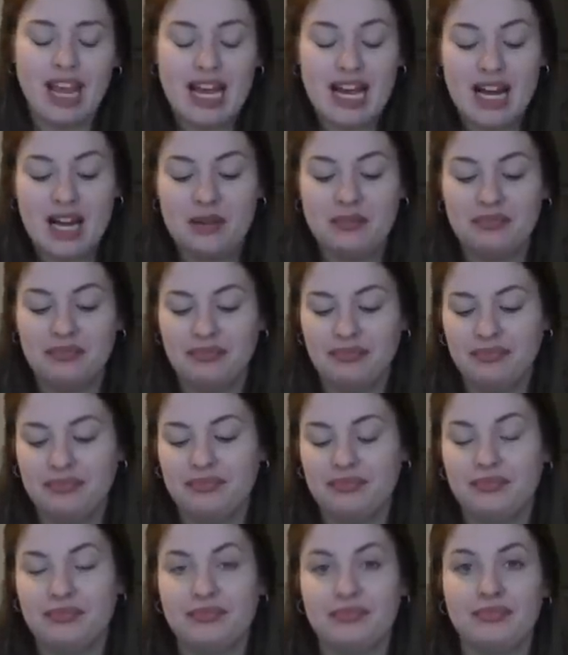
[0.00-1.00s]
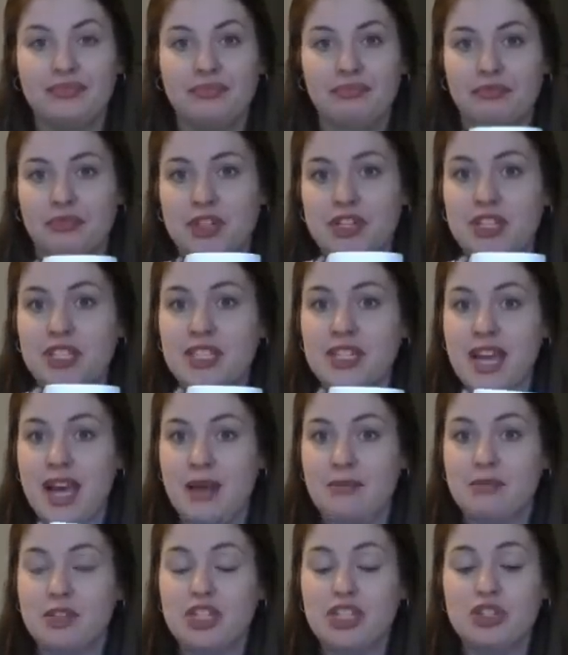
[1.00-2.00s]
Um, first,
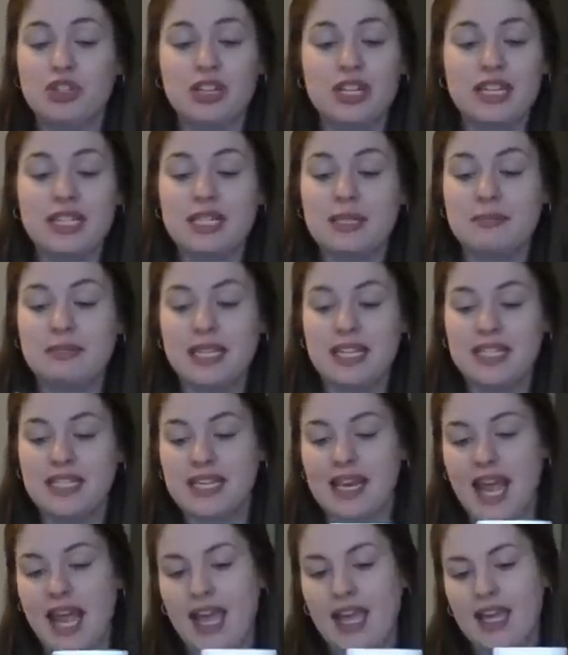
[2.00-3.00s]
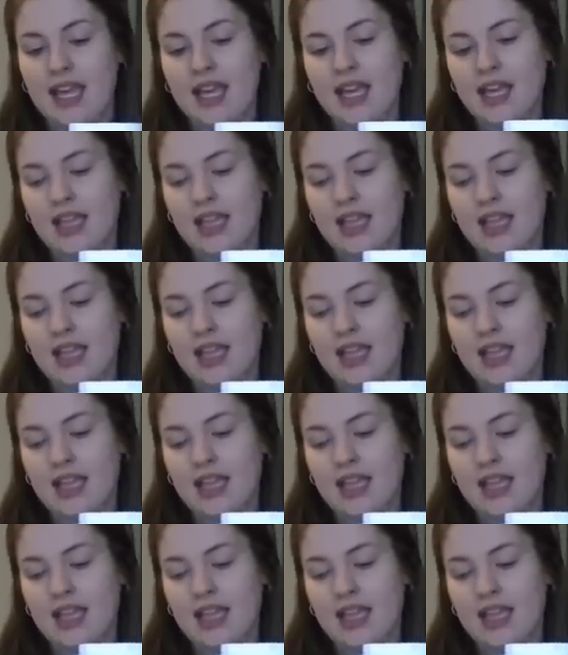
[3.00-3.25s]
I'm just drinking some tea today.